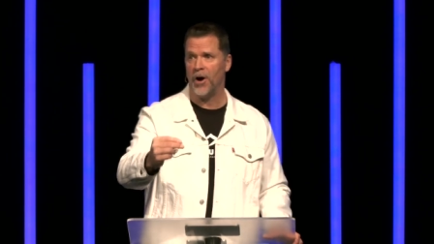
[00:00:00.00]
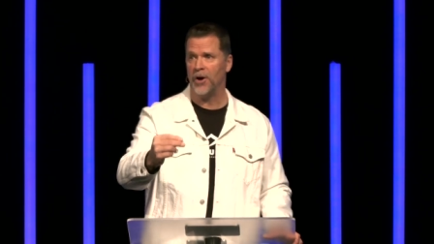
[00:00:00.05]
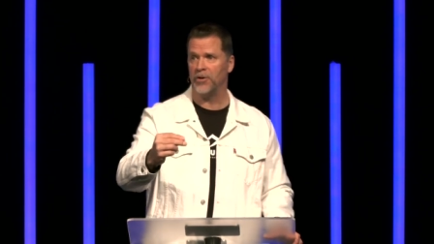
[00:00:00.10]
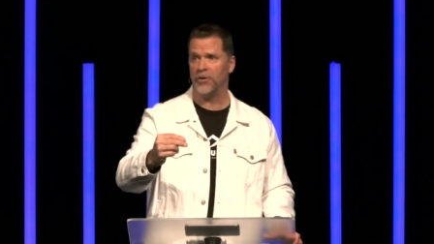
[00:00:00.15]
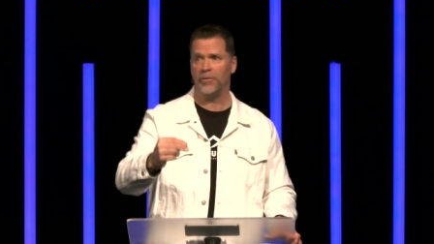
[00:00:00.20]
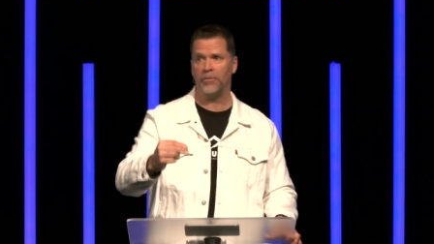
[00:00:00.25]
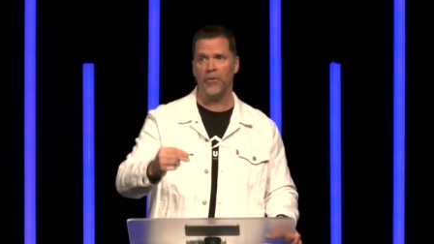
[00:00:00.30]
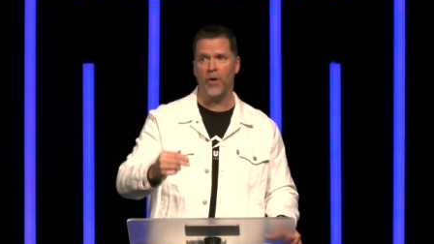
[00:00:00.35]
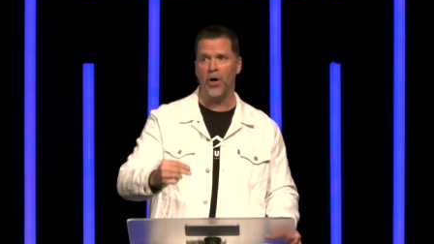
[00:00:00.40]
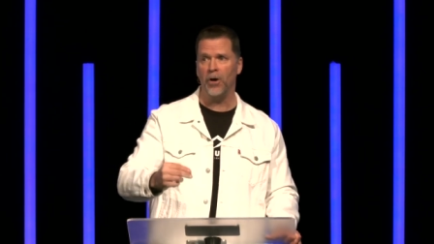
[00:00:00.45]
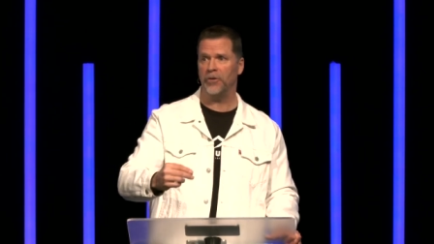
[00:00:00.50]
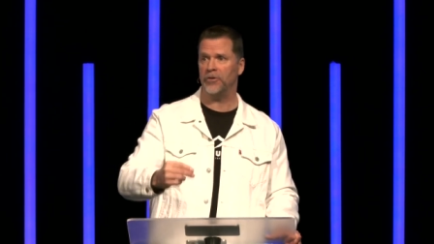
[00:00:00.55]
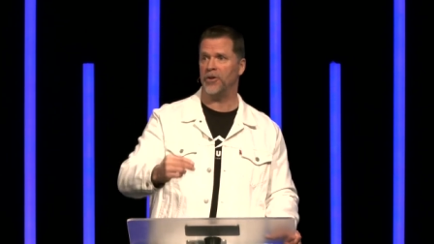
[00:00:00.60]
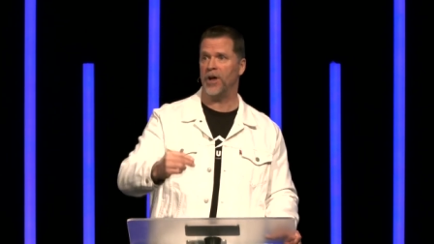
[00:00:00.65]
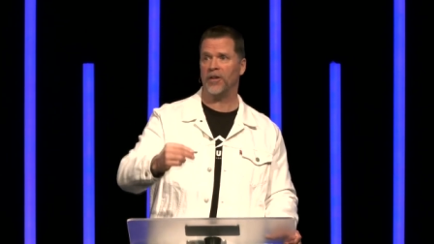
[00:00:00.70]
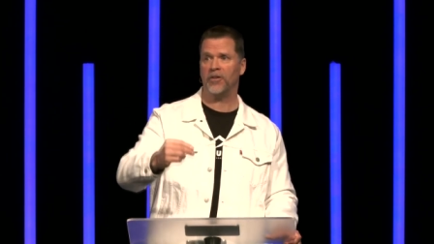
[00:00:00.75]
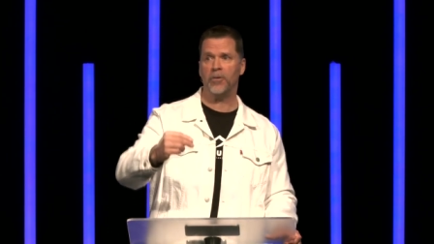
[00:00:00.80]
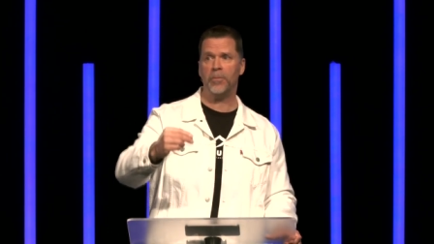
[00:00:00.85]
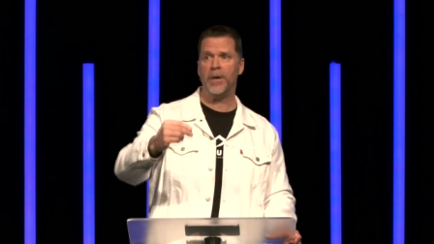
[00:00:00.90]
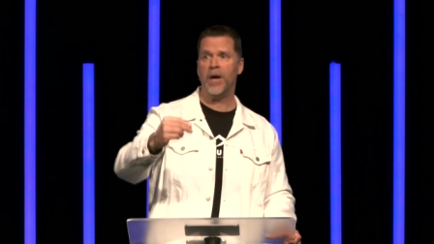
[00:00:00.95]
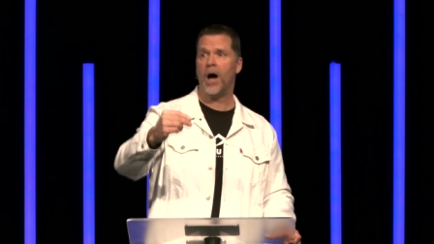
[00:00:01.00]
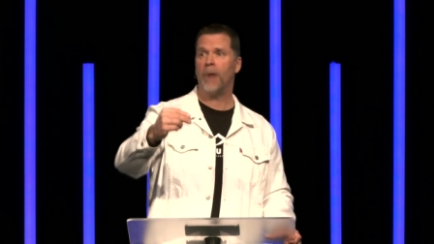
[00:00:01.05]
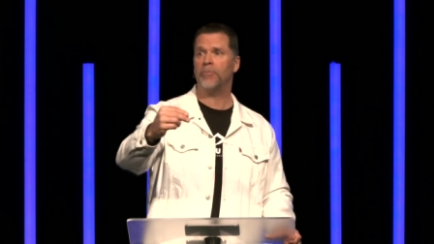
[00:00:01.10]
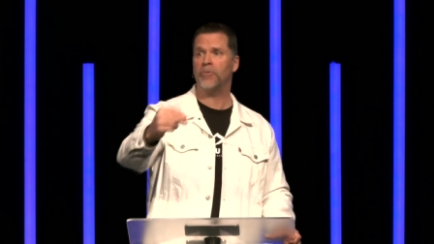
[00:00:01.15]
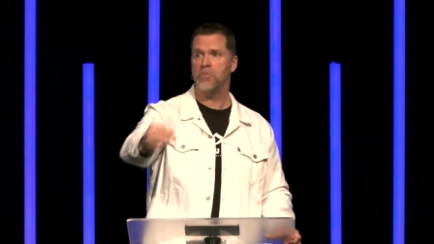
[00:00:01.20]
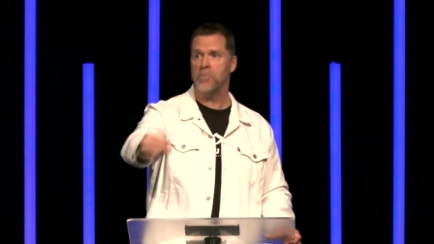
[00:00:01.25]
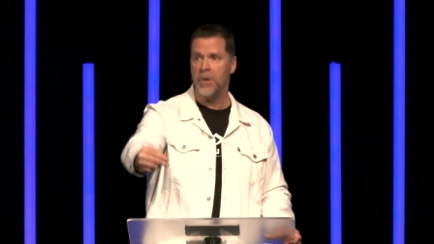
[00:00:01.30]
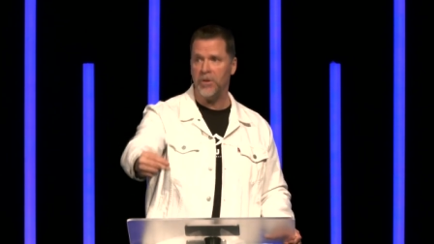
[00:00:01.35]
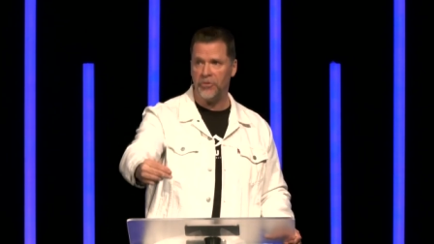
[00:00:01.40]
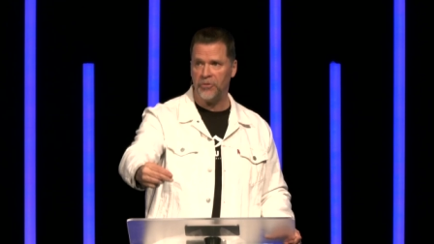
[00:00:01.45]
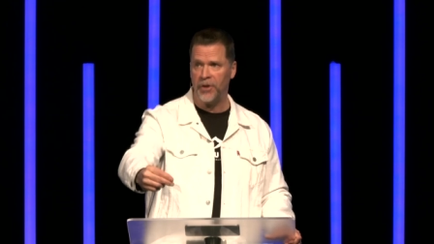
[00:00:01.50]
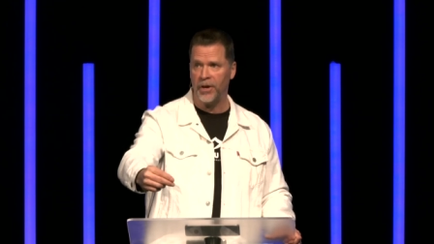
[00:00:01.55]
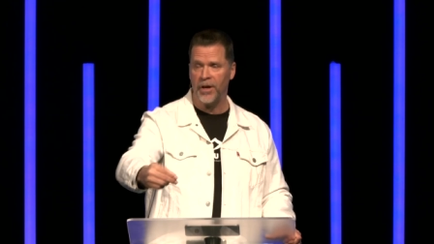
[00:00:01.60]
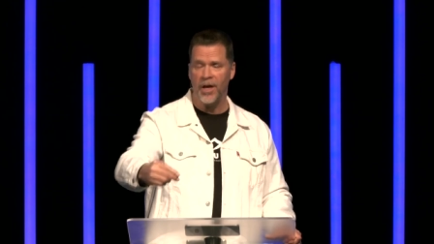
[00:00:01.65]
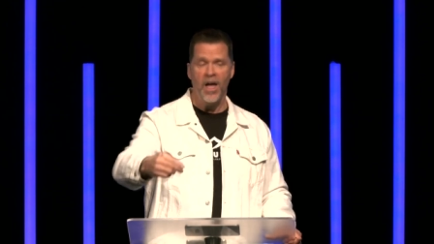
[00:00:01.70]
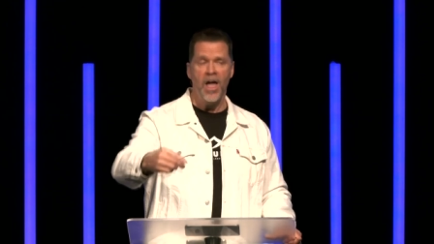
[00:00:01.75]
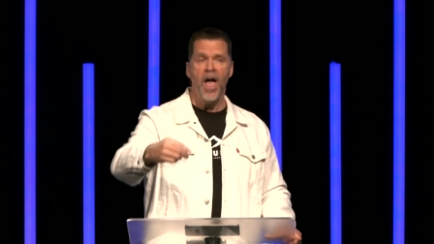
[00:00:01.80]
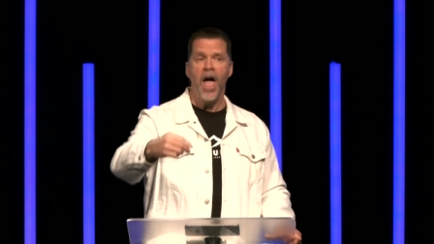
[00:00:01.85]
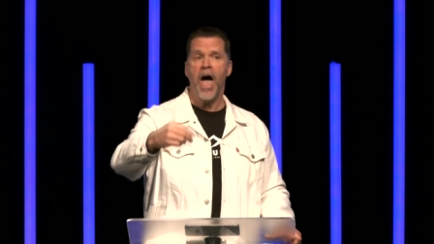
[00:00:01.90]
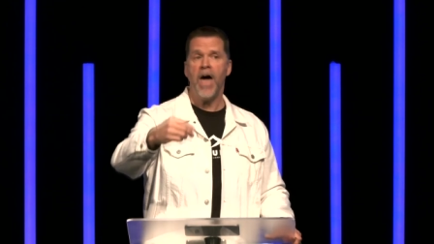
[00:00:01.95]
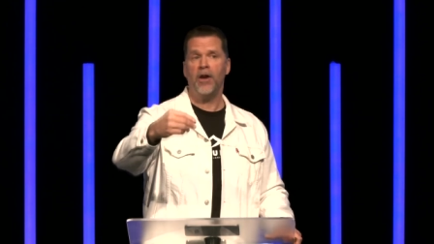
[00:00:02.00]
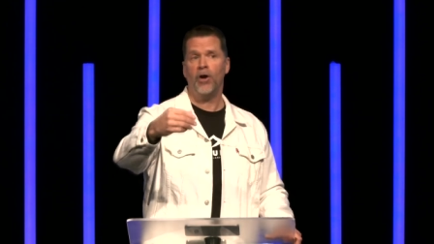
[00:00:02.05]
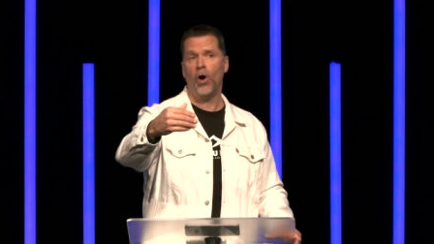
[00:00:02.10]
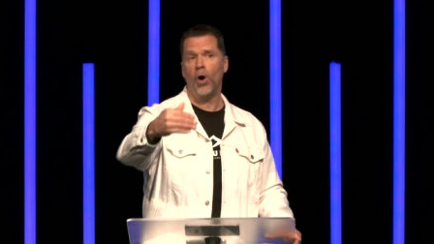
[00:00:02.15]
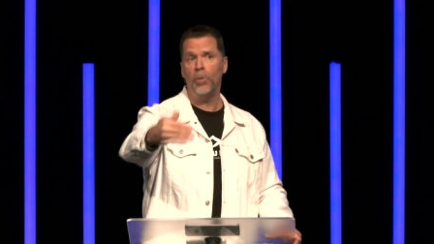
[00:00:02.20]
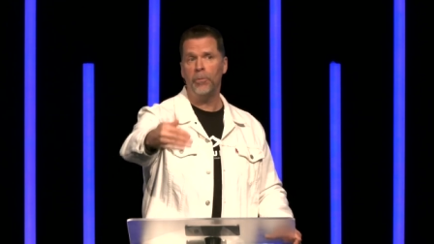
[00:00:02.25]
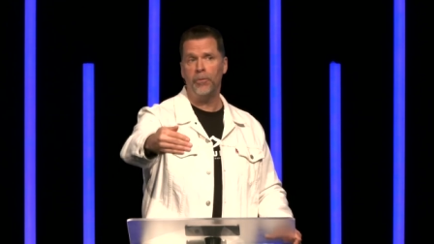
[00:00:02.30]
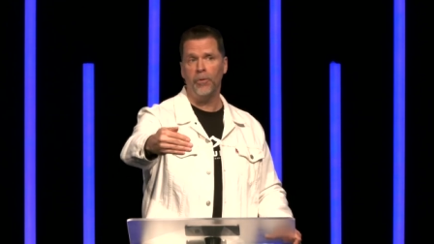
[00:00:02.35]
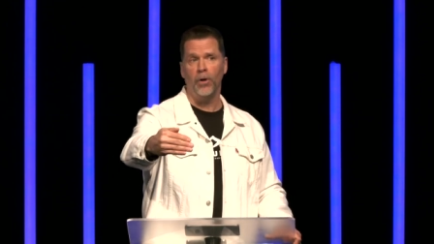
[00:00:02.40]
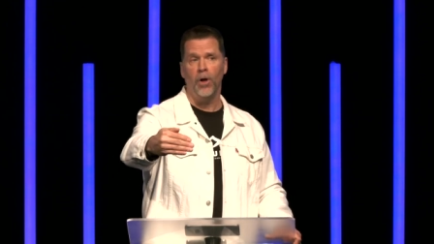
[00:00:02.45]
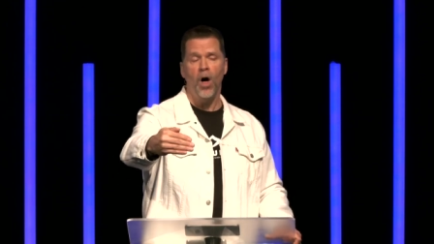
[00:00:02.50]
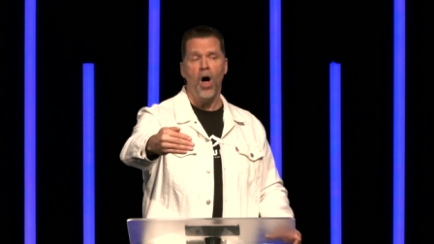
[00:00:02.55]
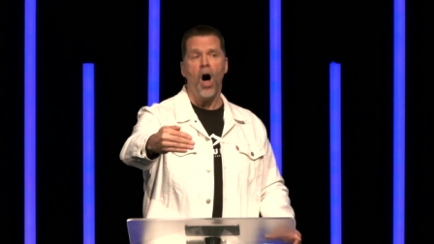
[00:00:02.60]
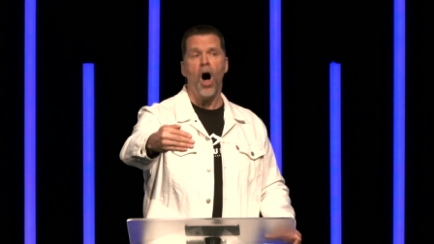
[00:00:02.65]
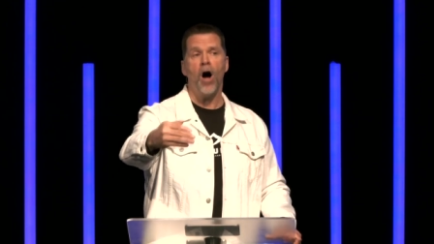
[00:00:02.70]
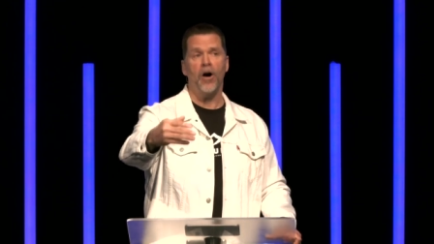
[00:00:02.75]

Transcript: Our default is not to be optimistic and hopeful.